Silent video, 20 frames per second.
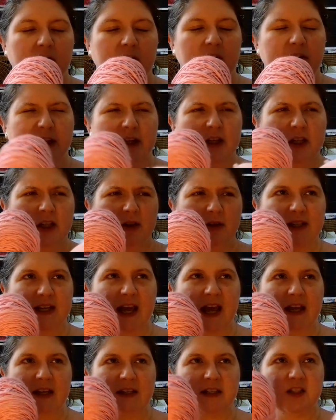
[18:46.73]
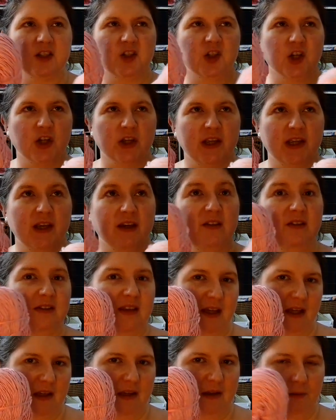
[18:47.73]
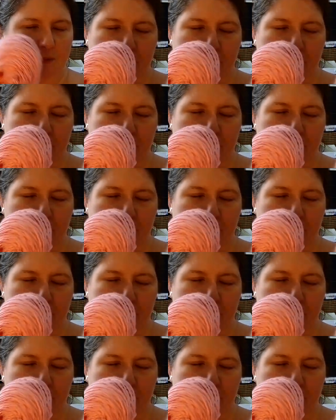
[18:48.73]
I think 2 DKs is a chunky, I think.